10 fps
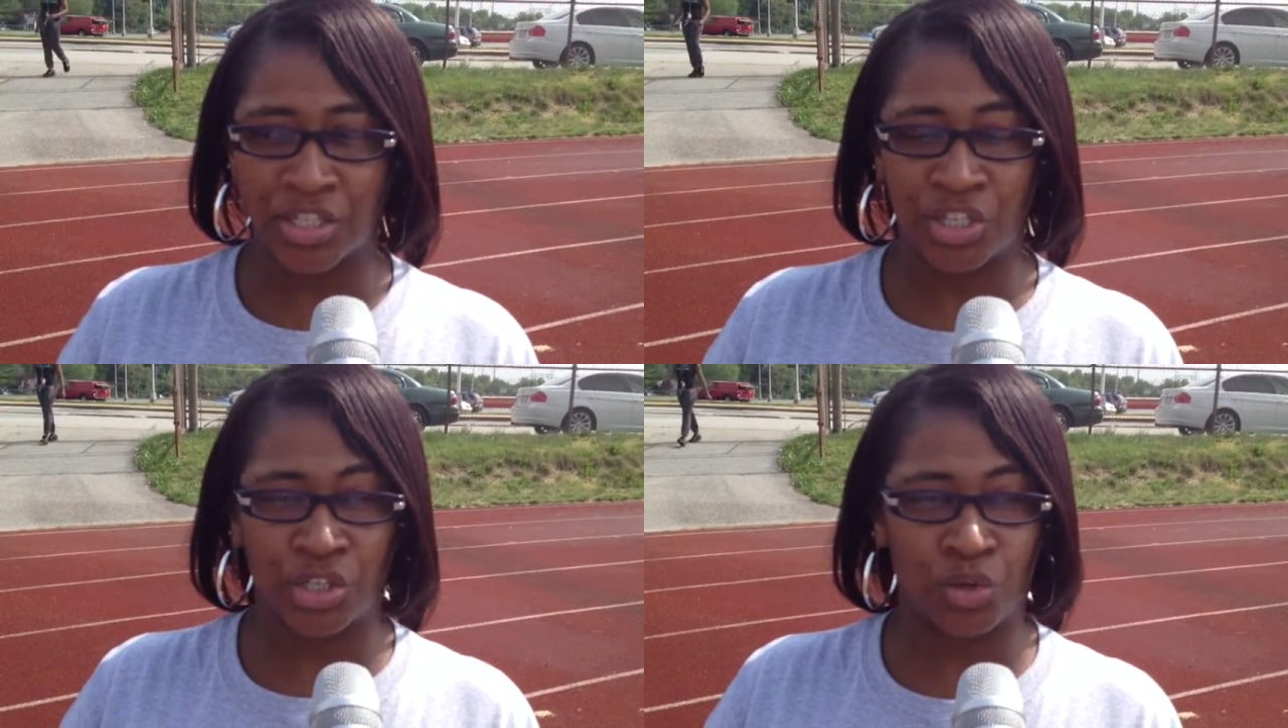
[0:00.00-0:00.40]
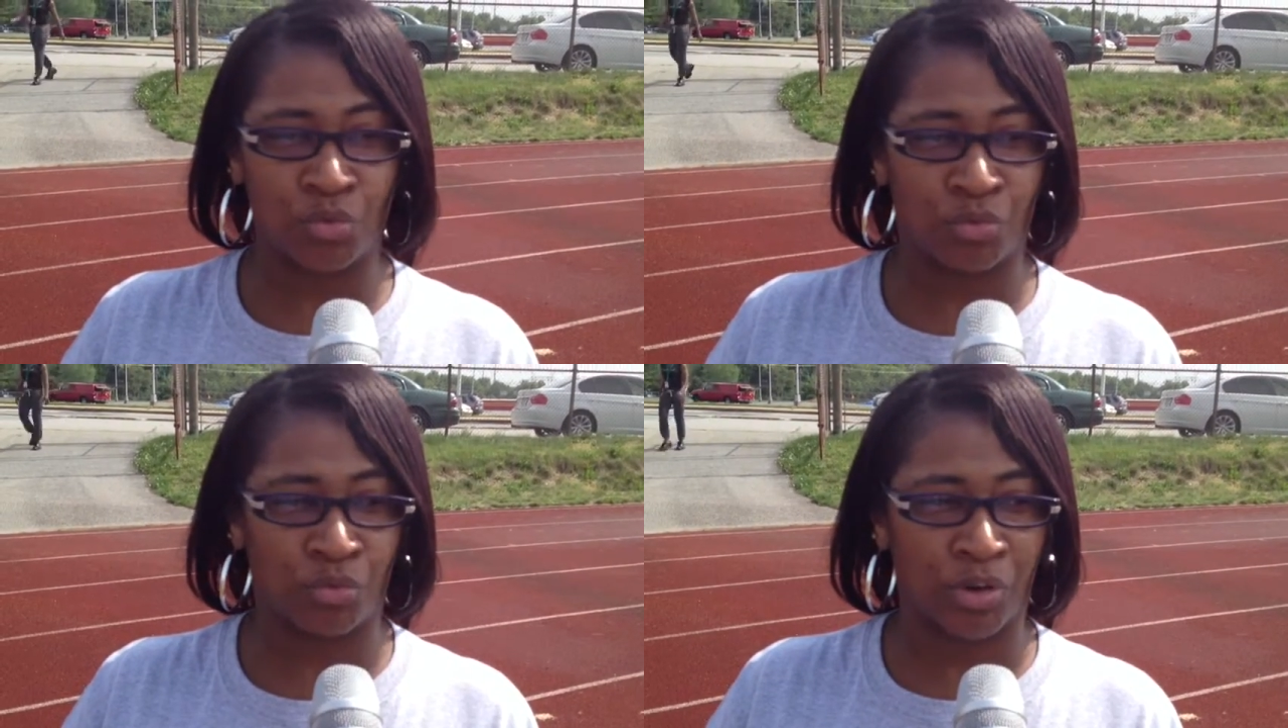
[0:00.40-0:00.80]
He'll
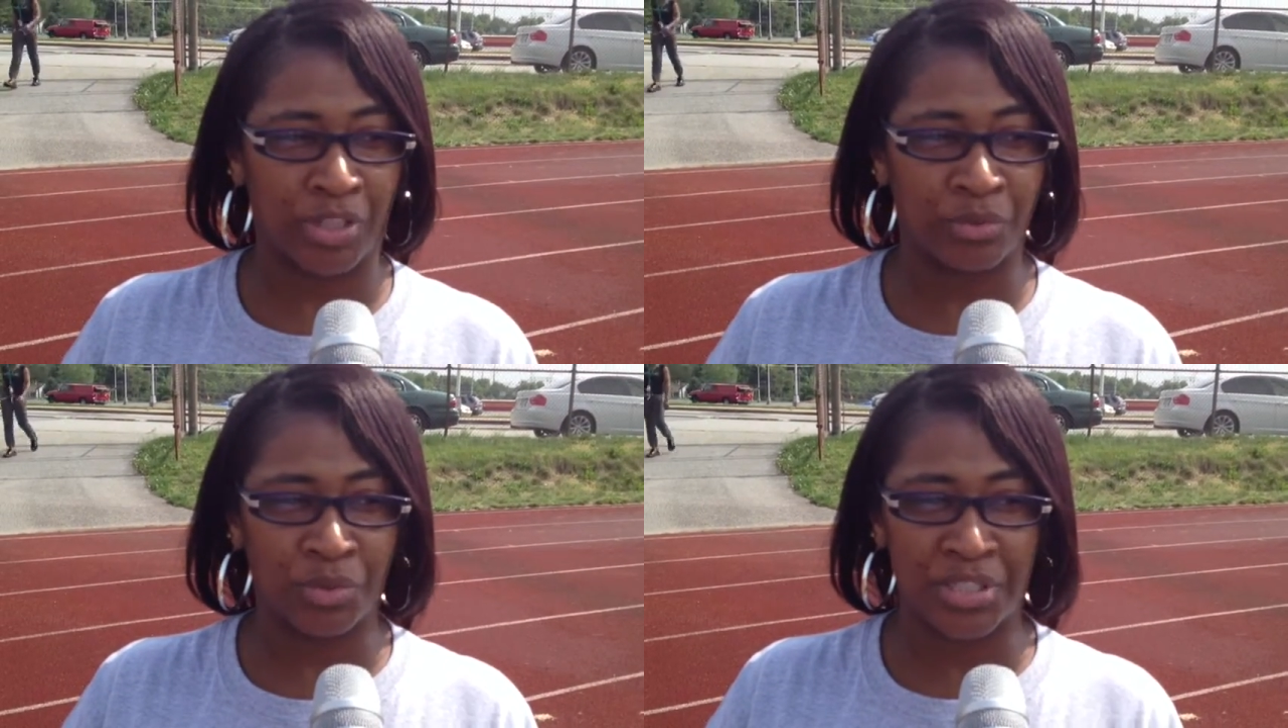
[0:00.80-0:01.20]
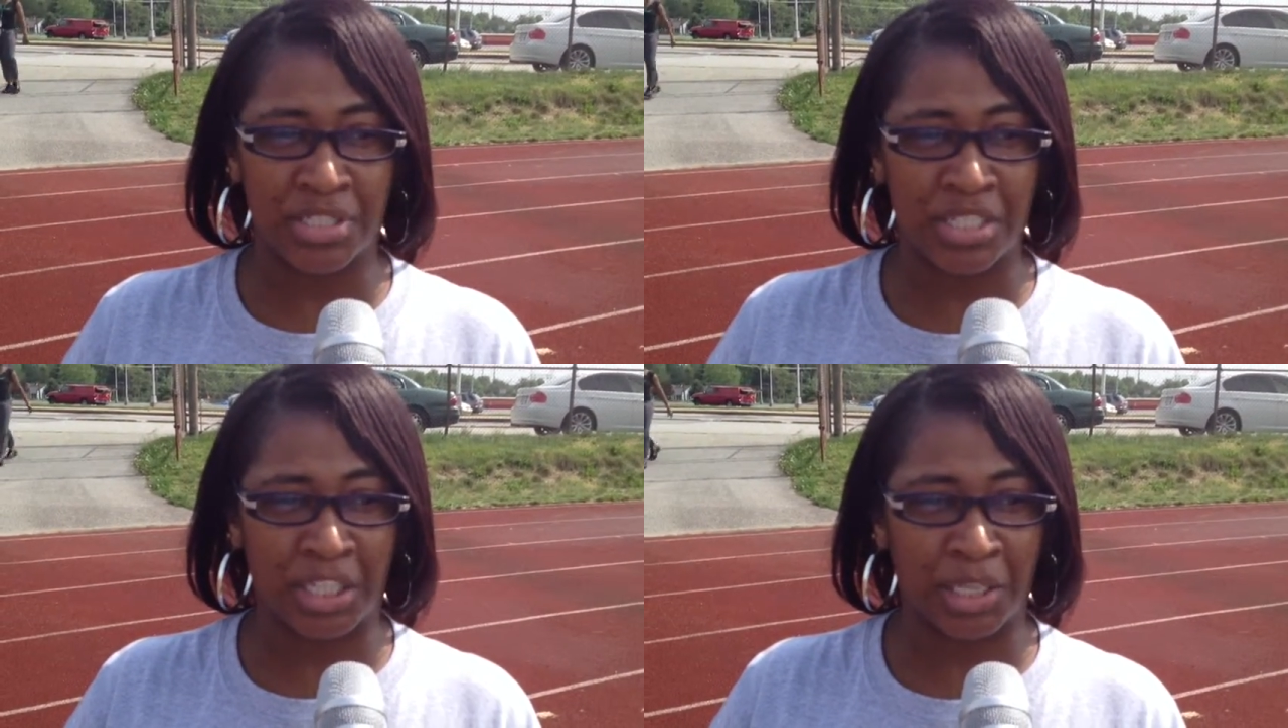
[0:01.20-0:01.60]
run with a
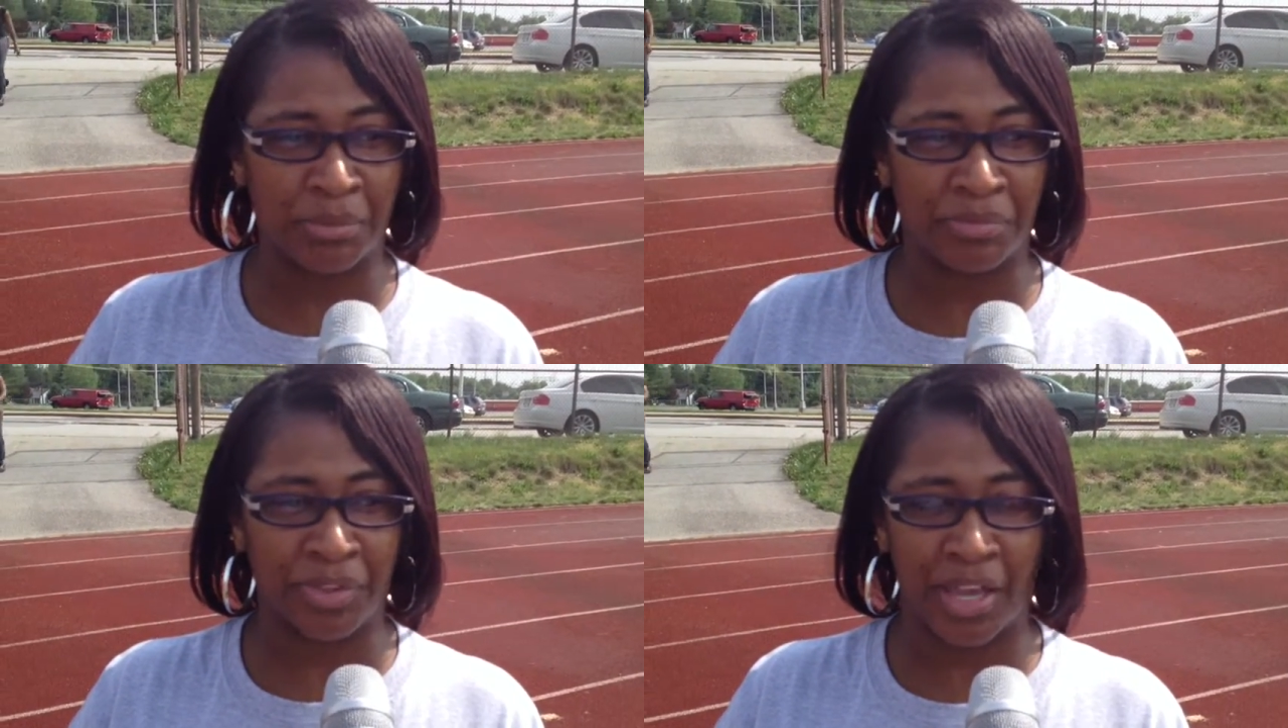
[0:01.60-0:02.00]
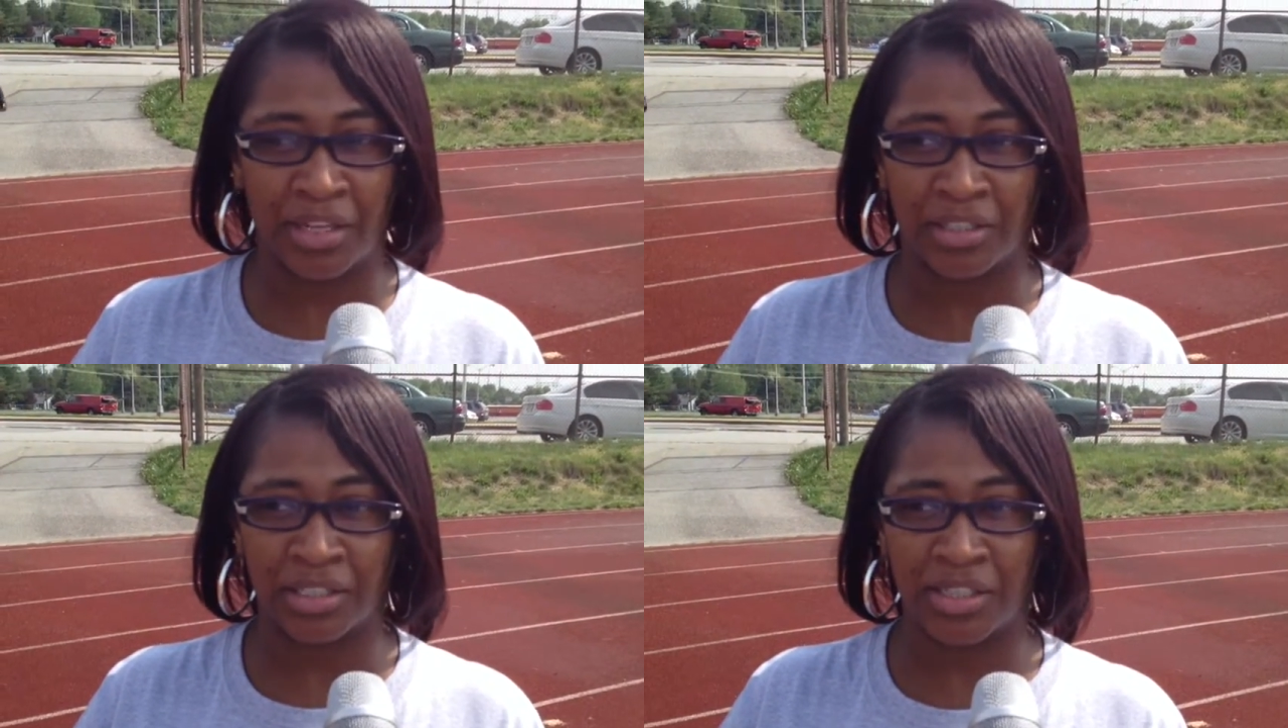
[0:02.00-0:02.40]
team that
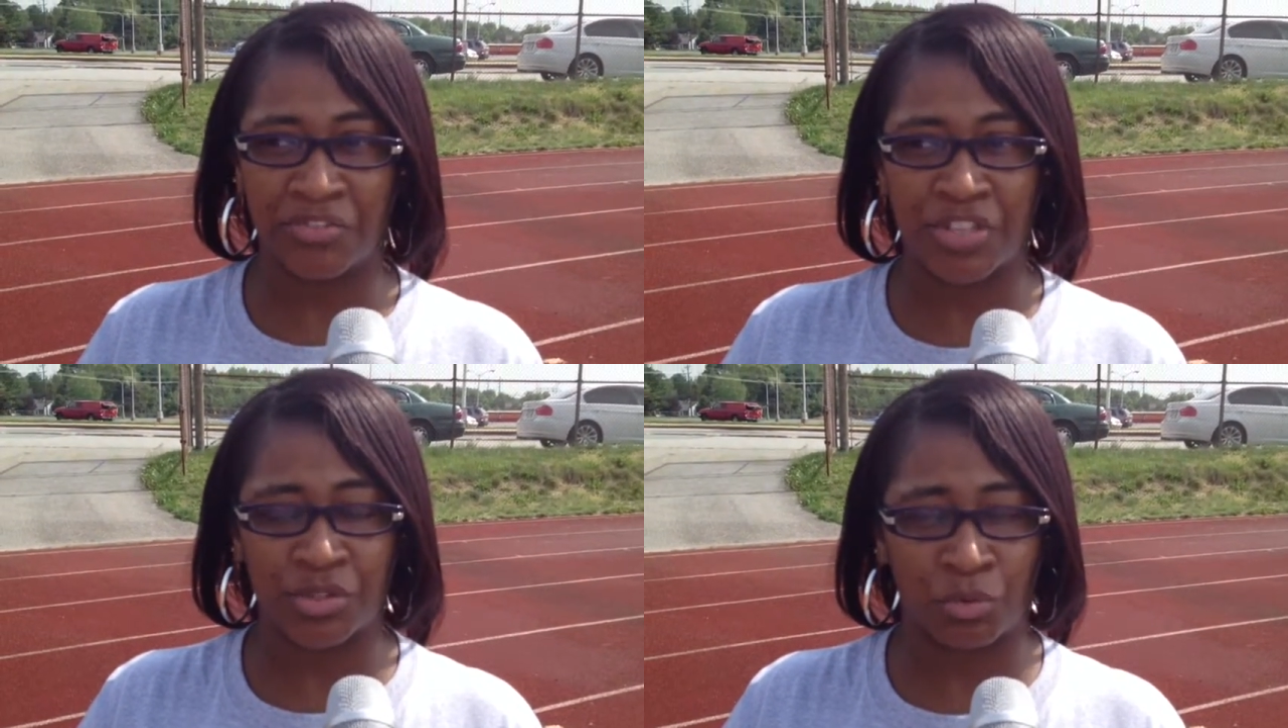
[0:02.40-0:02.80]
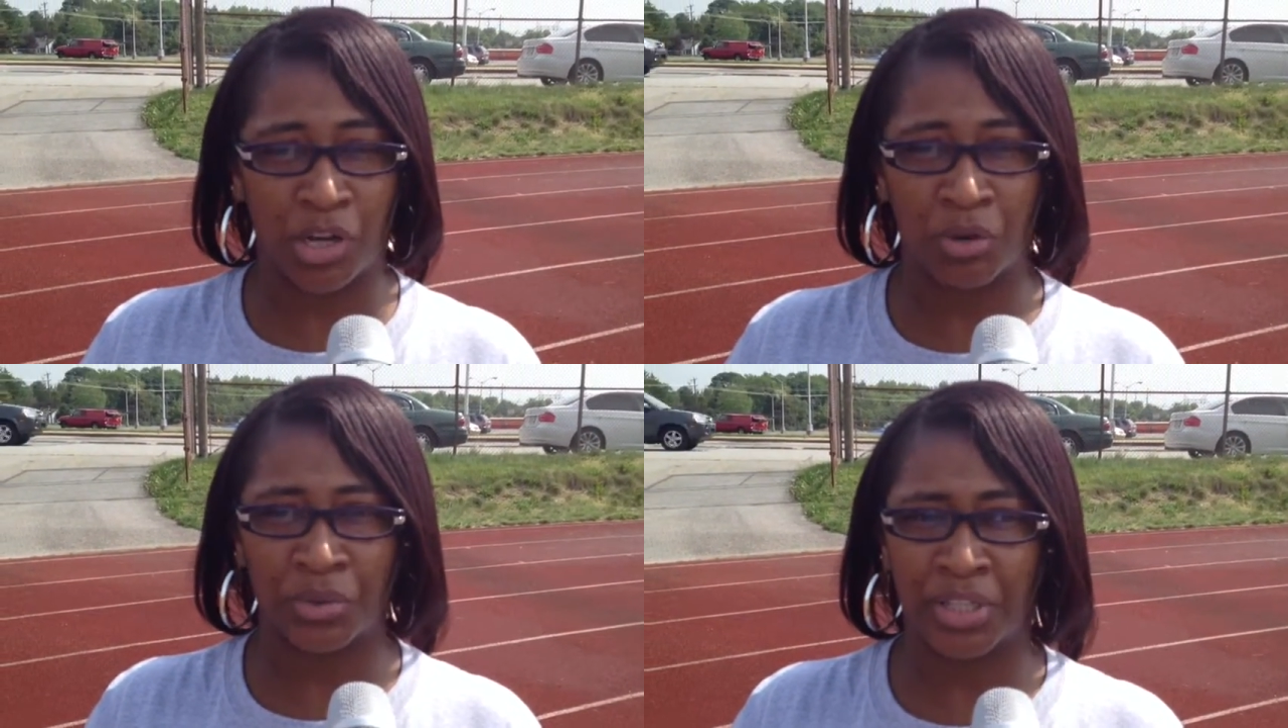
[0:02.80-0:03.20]
he fits
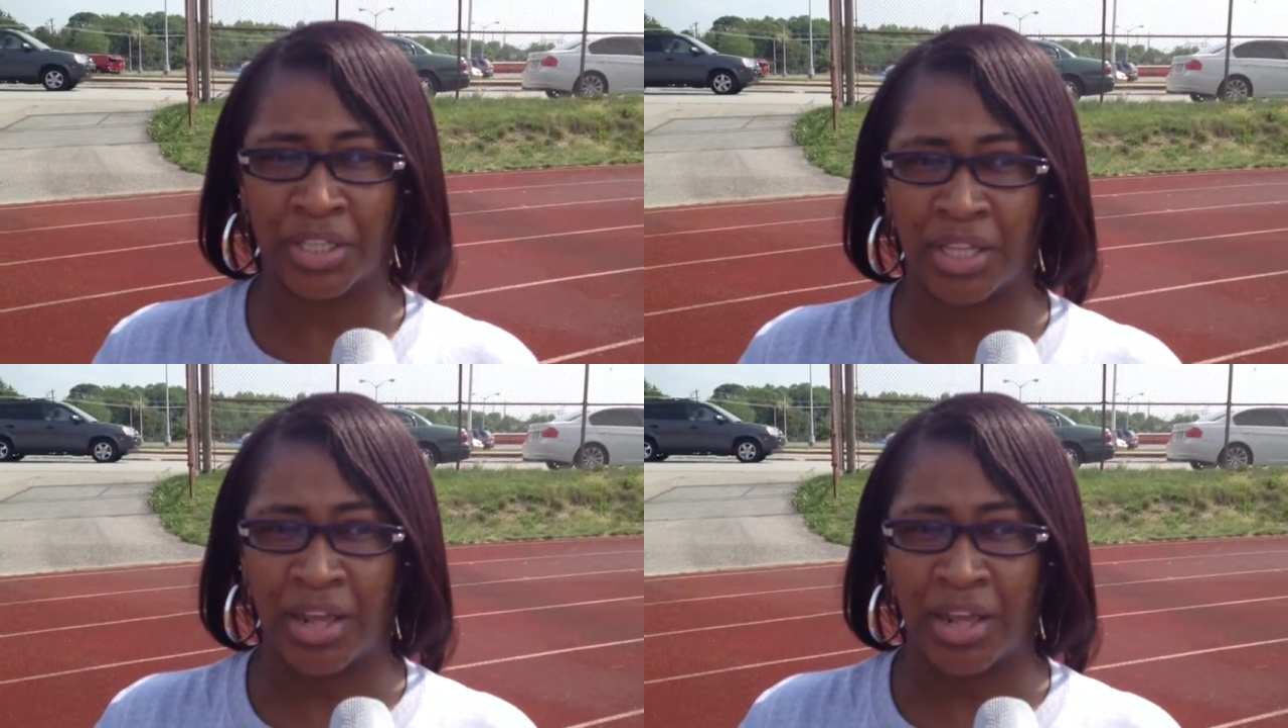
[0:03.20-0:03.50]
well with,